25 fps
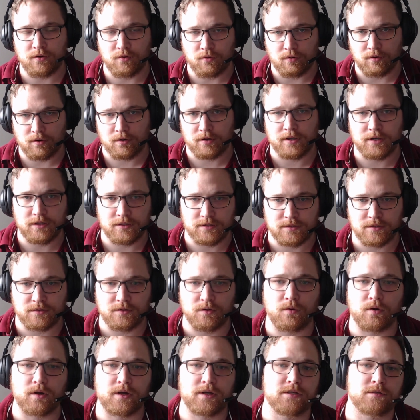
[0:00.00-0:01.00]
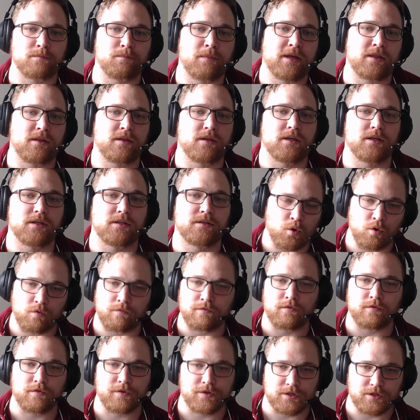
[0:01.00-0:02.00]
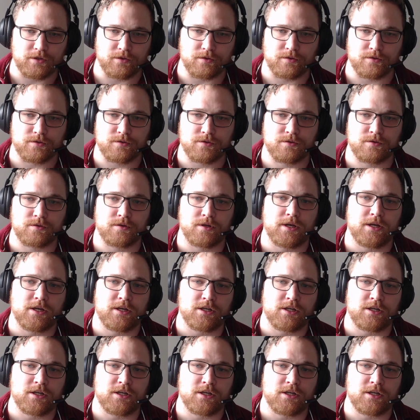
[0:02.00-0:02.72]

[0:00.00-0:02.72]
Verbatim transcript: or his methods over the years.